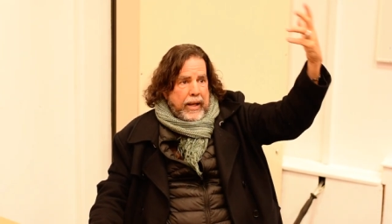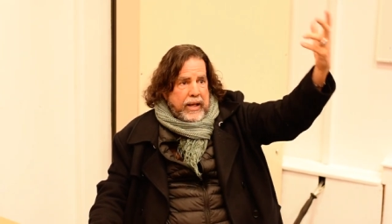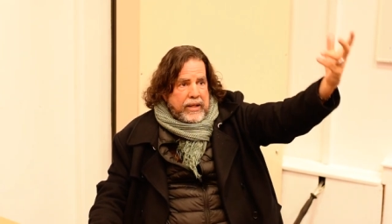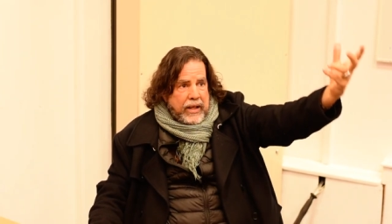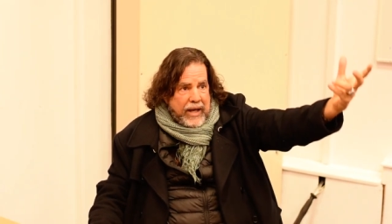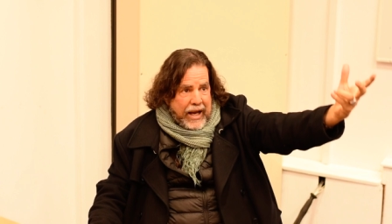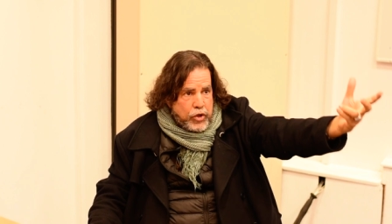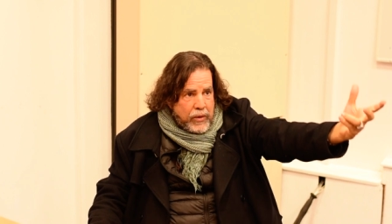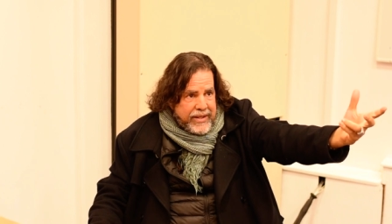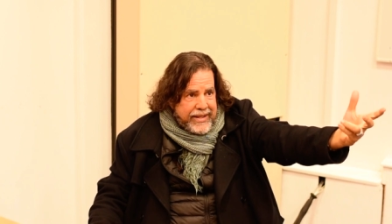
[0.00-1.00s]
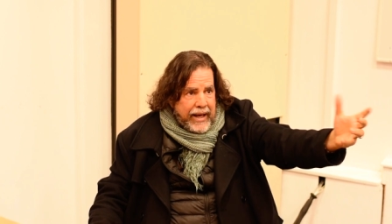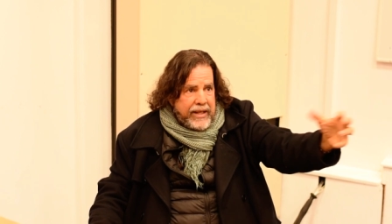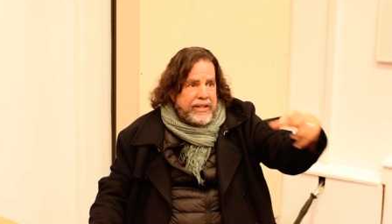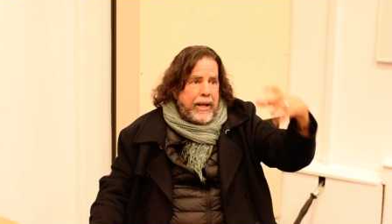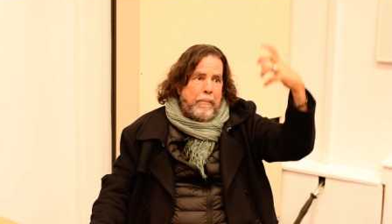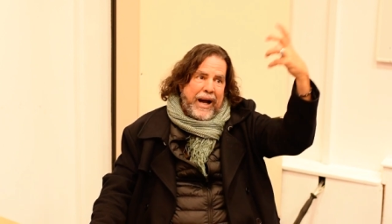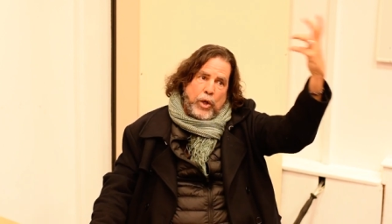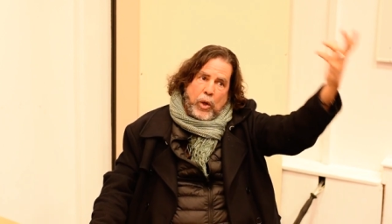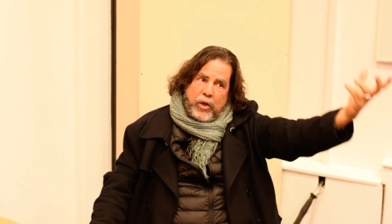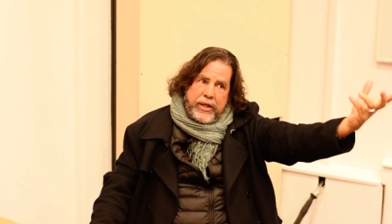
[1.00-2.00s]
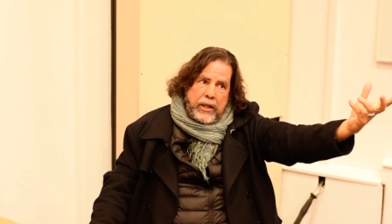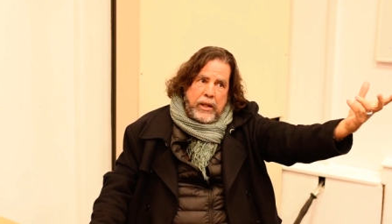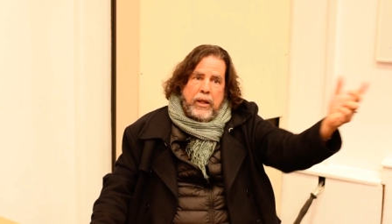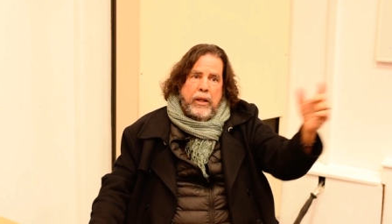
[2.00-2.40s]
in the natural science and biology,